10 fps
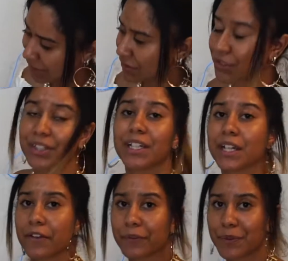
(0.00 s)
you can see, it
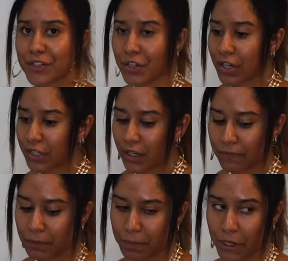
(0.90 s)
comes with this
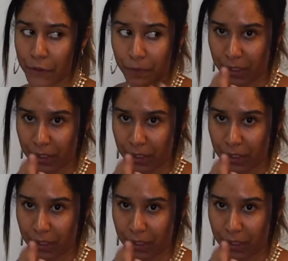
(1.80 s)
hardcover. My other one